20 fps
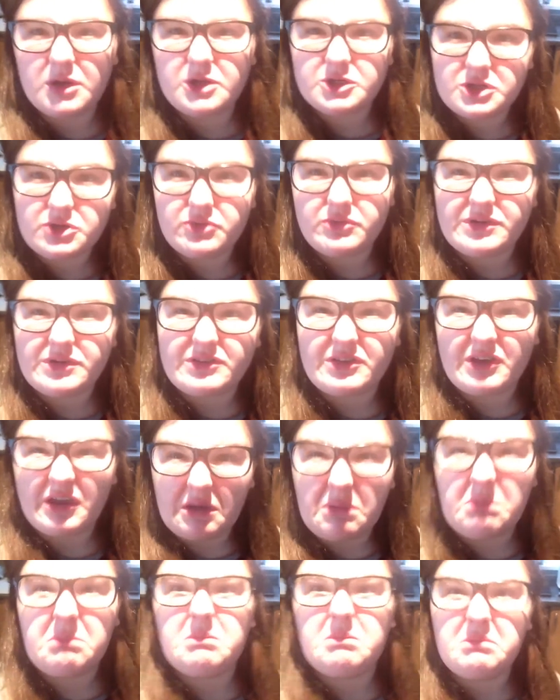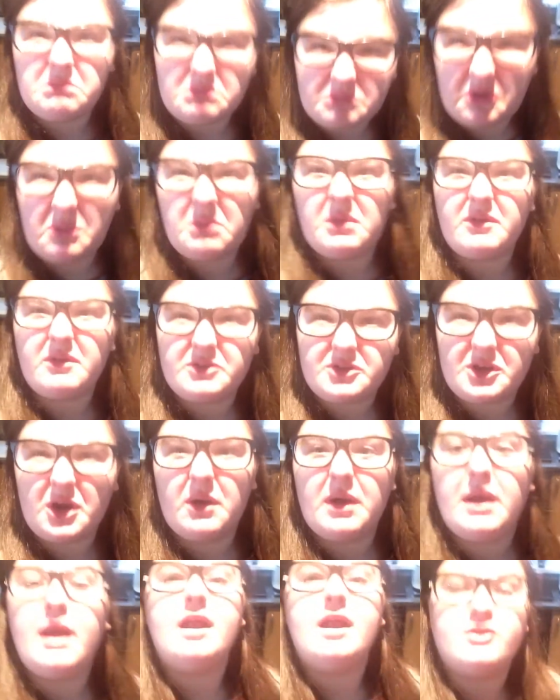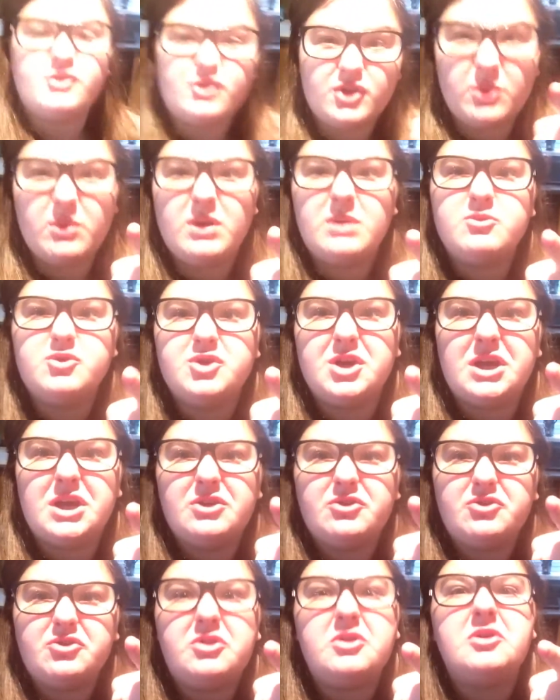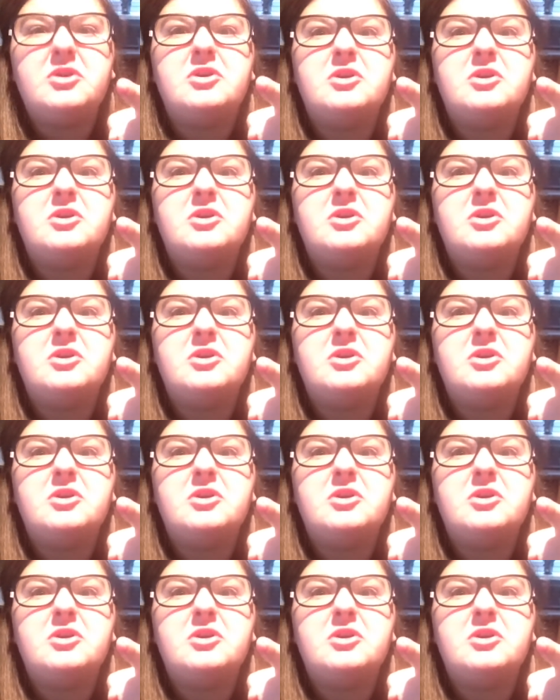shouldn't risk it. So I'm going to have a shower, I'll see when I'm changed.